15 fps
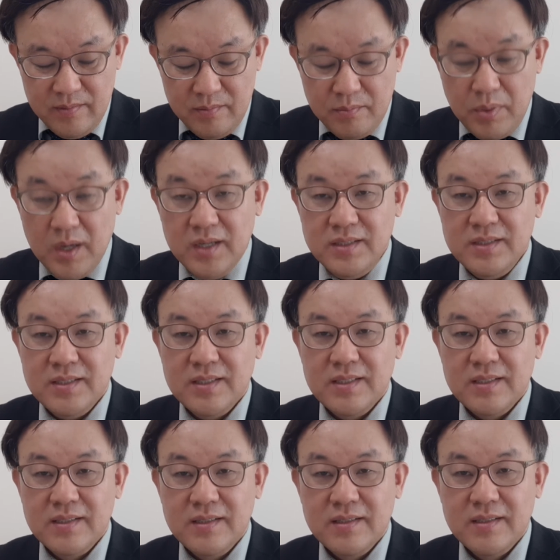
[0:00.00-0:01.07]
verse
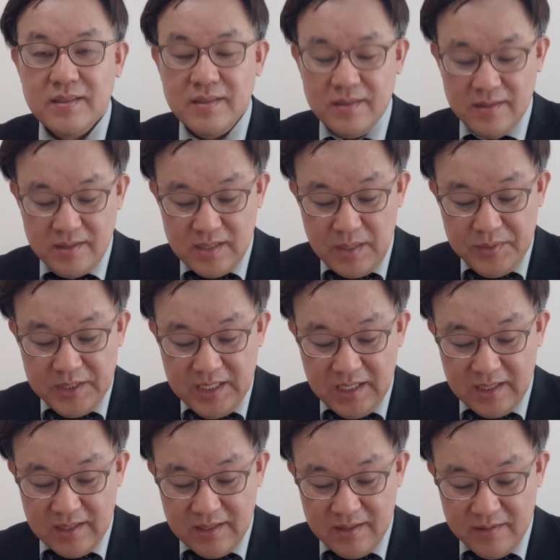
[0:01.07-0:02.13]
17.